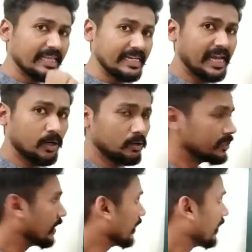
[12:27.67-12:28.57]

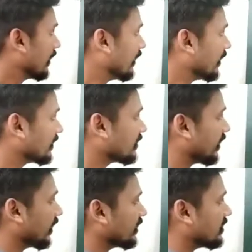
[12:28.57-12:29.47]
Now let us
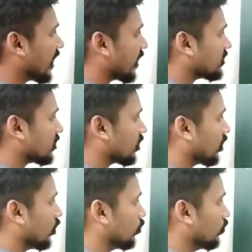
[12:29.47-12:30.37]
say a charge
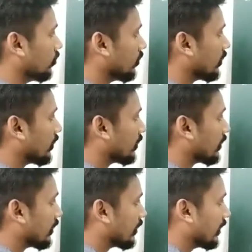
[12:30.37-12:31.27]
Q
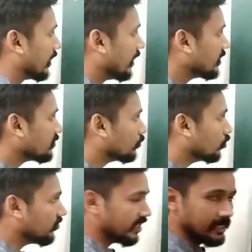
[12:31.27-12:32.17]
is
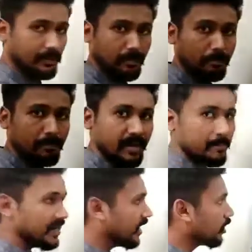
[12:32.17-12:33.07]
moving
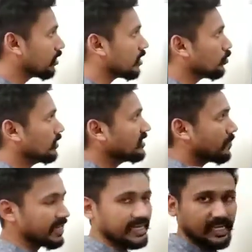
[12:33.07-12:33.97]
perpendicular to this
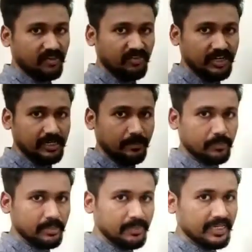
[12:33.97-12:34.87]
magnetic field,
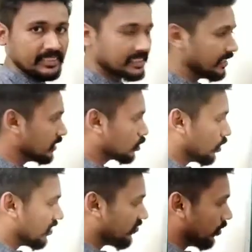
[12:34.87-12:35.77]
means it is
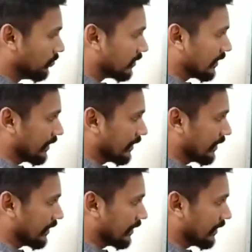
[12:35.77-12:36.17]
going from